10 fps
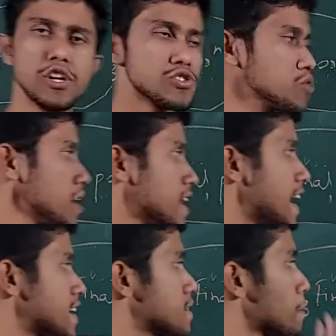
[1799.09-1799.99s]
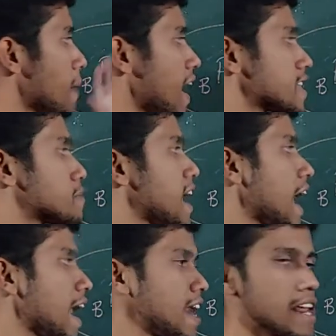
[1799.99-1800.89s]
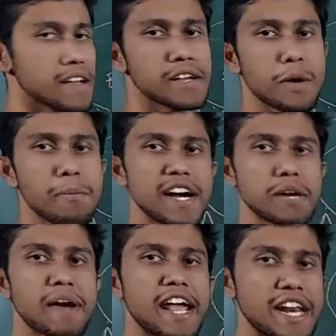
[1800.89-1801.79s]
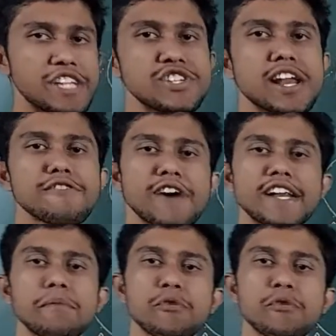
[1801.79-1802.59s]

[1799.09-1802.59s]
So let the path be any, but my initial and final